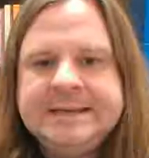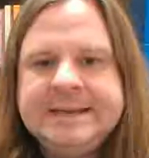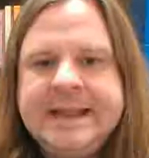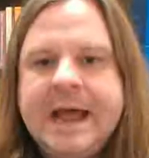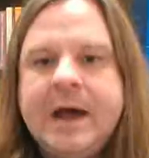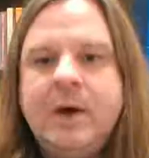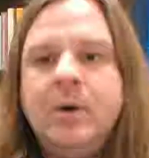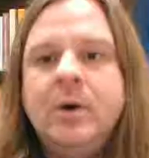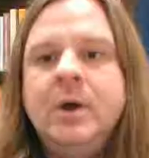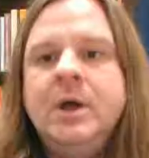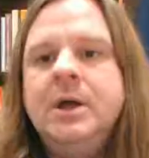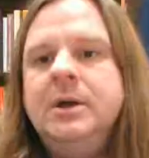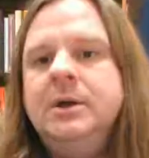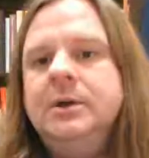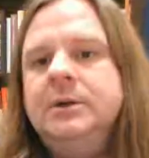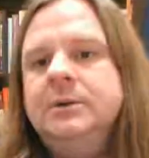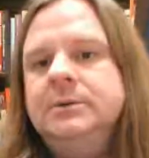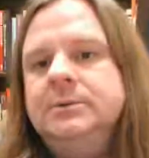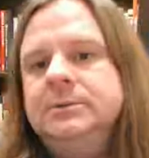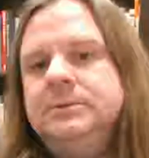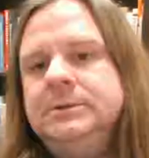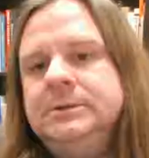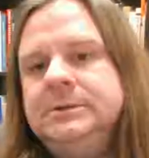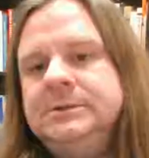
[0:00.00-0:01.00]
Now,
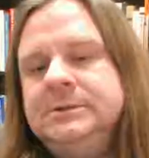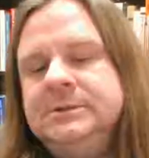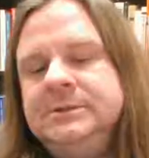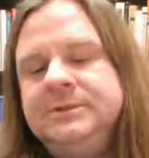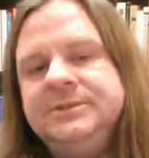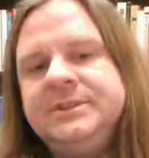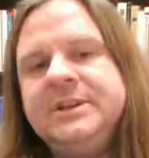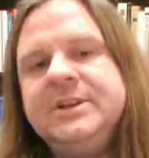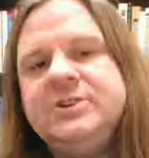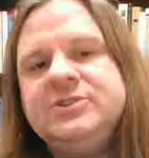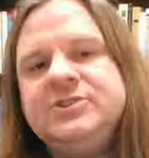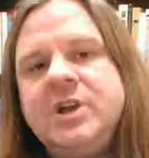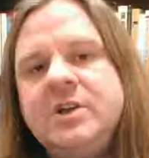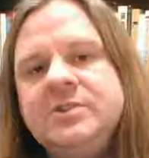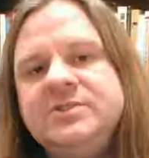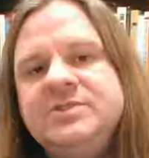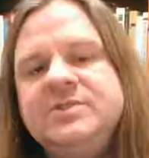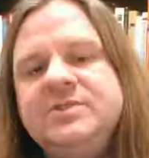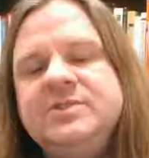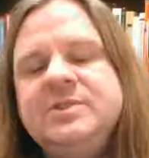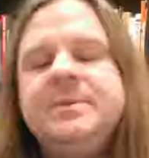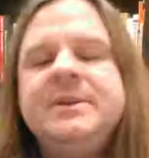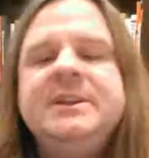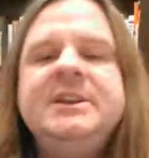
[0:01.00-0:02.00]
there's
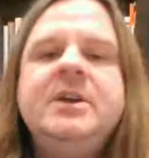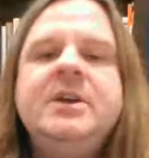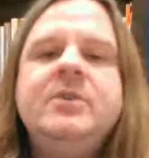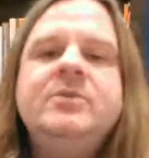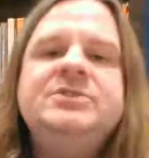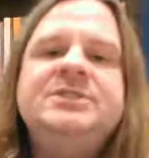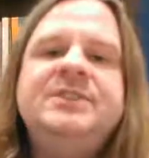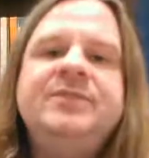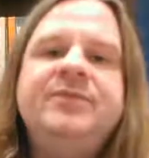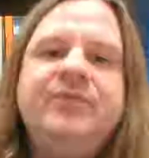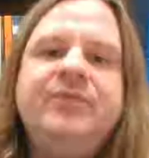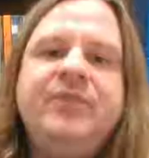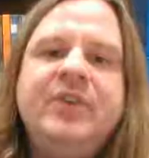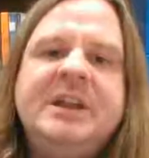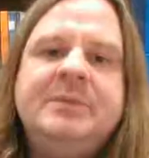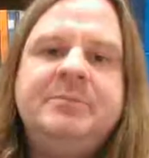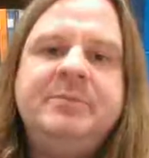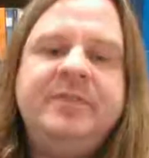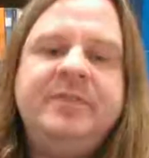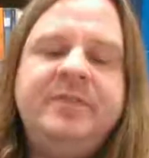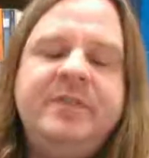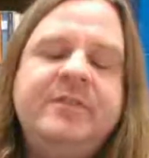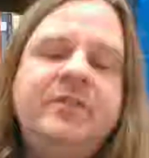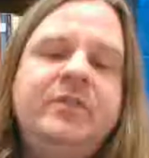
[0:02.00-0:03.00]
also something known as the
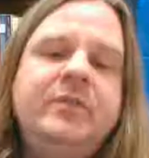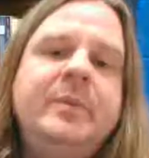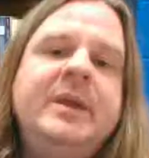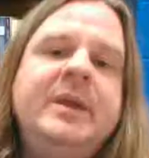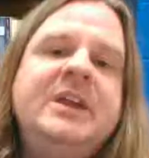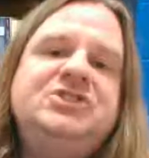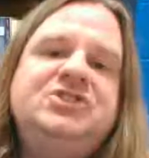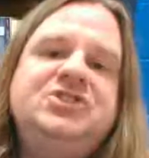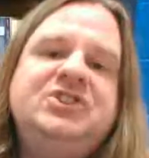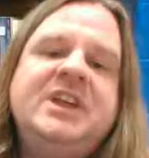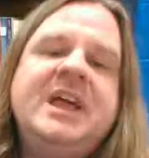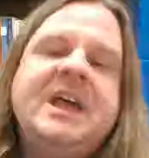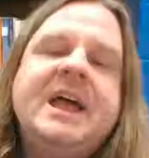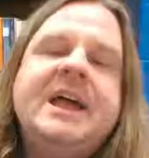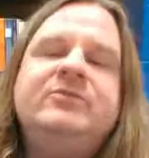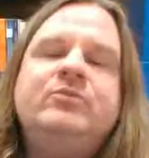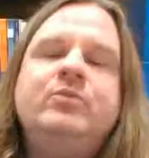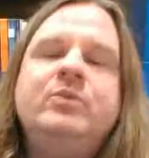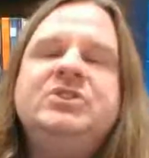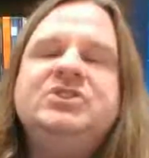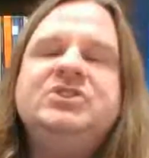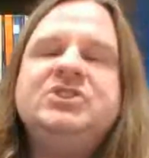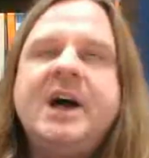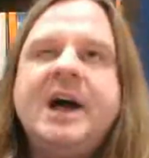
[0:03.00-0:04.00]
Freedom of Information
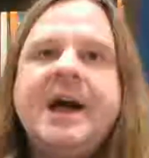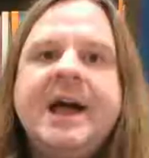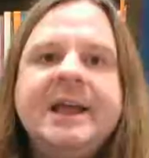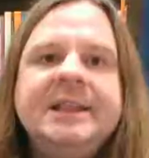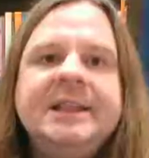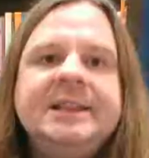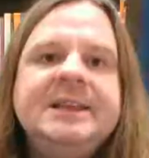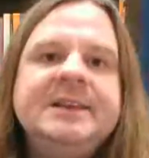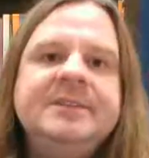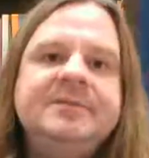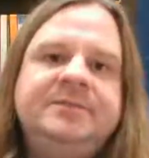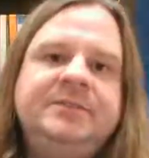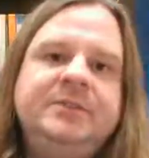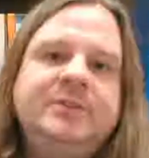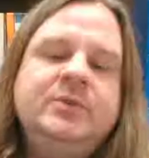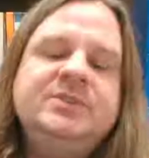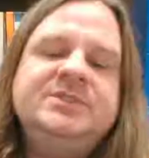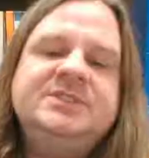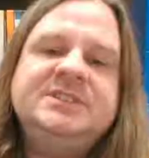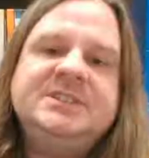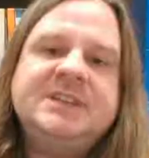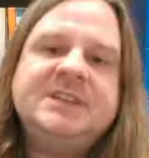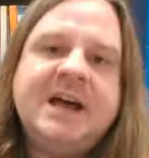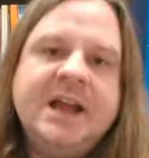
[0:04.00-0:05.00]
Act, which highly
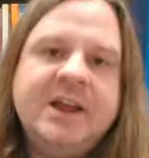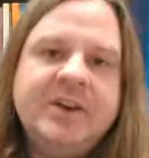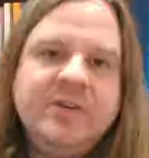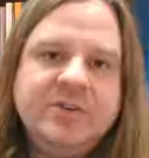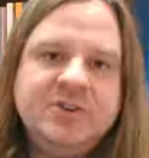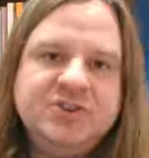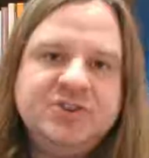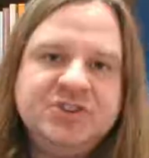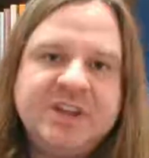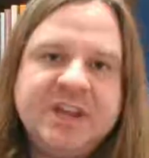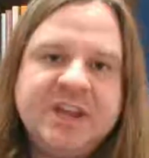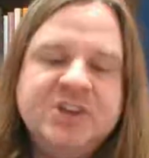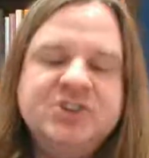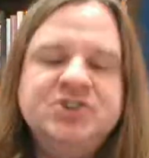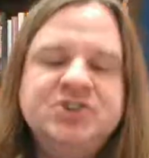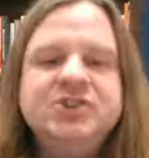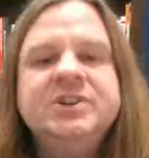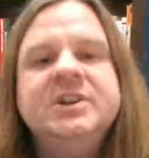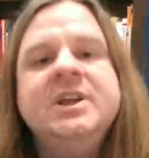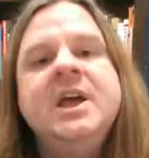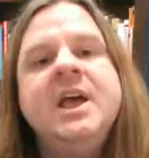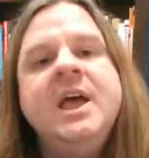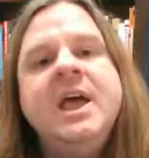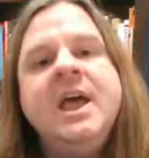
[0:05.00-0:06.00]
influences higher
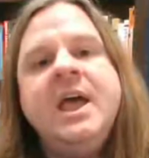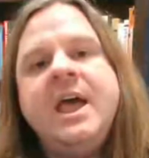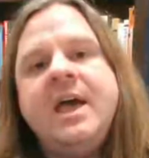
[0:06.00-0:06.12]
education